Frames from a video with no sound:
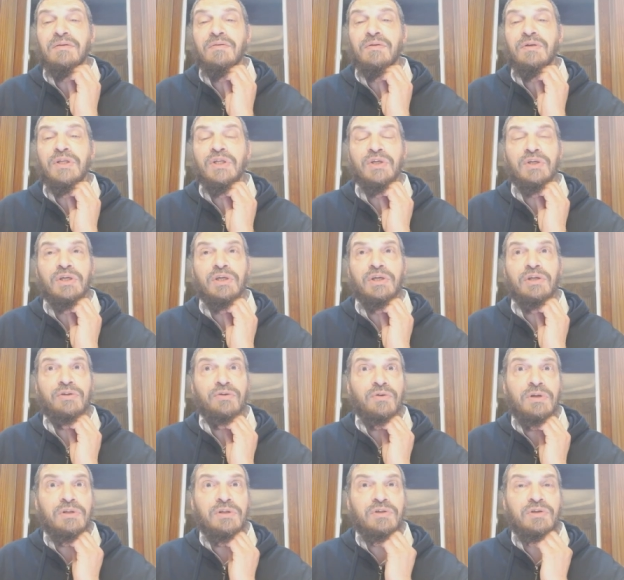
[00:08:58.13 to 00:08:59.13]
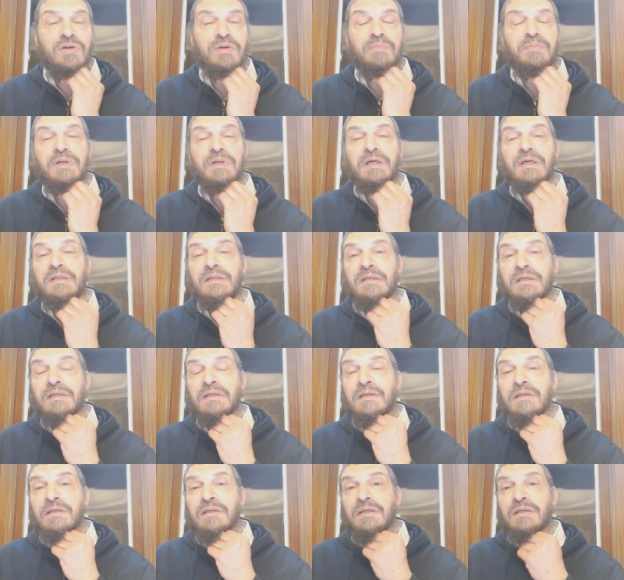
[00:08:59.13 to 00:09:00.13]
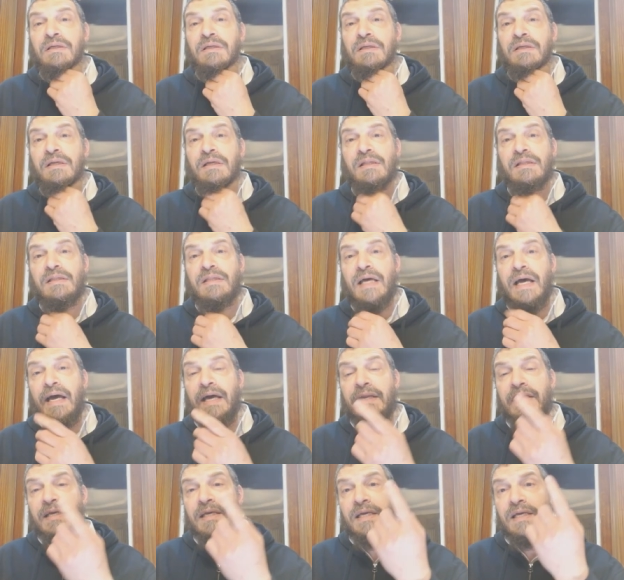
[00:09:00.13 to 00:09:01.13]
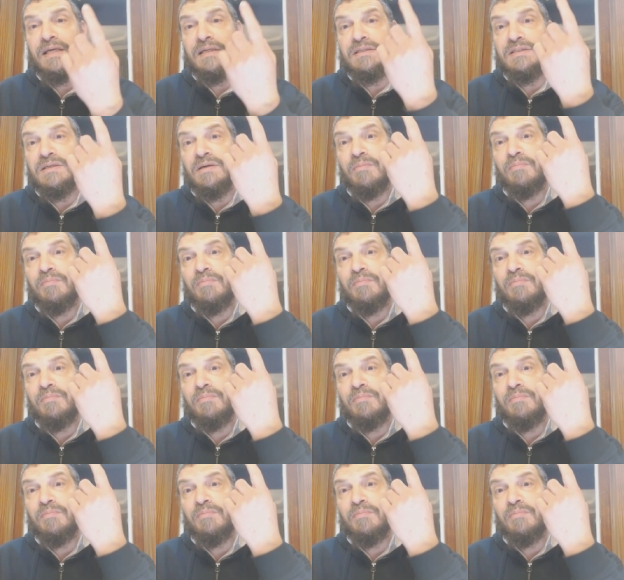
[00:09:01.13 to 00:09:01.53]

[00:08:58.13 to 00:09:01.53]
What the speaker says: you don't interpret it that it's a